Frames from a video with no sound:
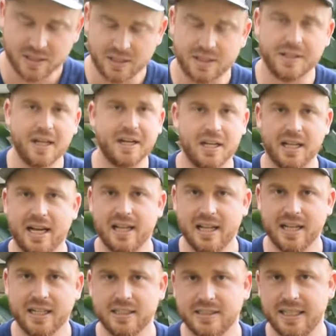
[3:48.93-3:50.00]
and not a
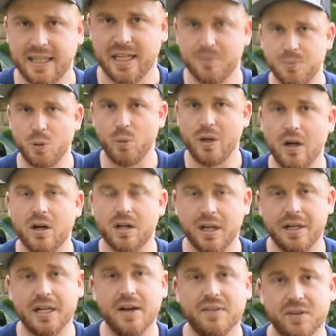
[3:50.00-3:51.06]
lilac and tan, but we are gonna
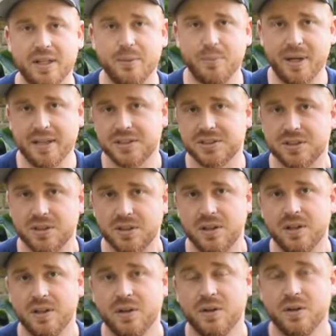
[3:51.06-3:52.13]
definitely make sure
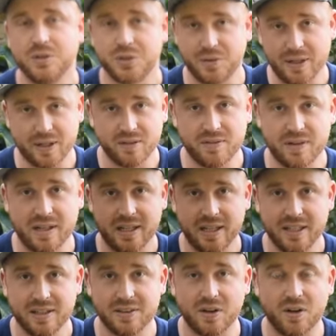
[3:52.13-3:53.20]
to verify
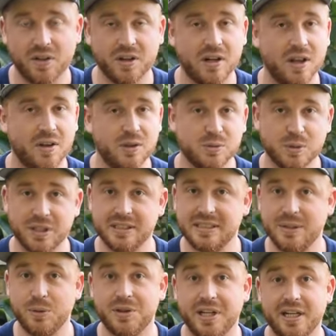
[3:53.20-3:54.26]
all the colors. We're gonna
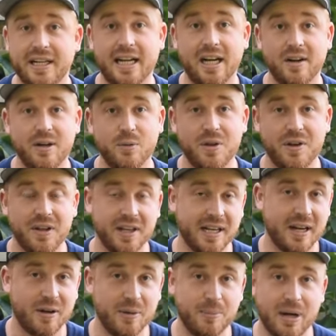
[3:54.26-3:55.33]
see what they carry, whether they
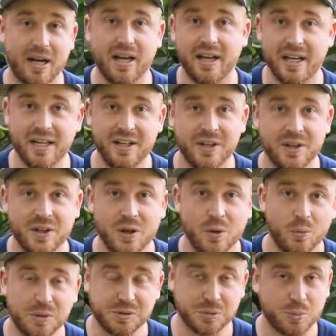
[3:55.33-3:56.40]
carry pied,
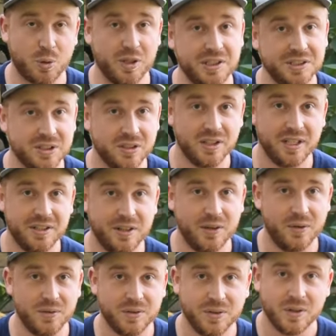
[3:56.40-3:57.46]
which we're pretty sure they
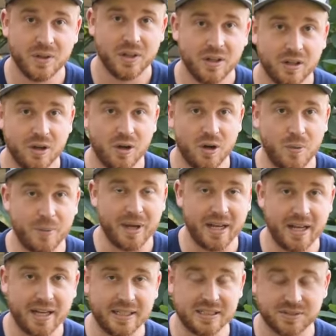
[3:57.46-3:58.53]
don't, um,
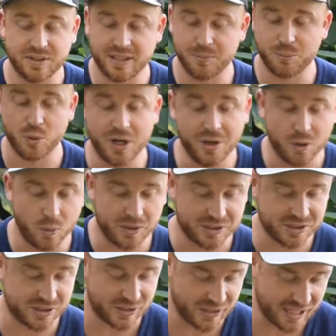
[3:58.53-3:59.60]
and, it's, and brindle, which
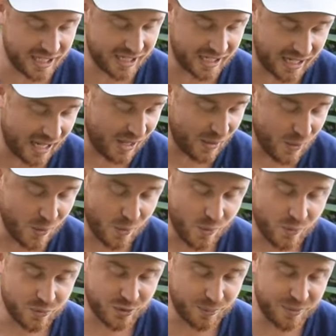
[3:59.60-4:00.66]
again,
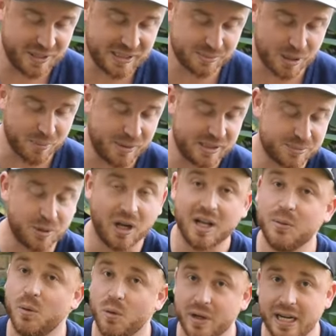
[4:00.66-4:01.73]
some of these puppies
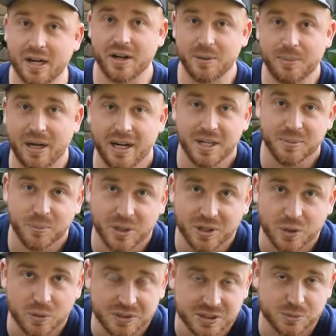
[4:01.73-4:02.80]
probably won't carry pied and
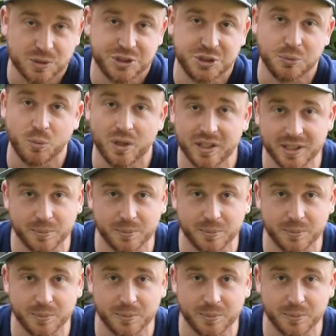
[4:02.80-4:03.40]
brindle, which is what you want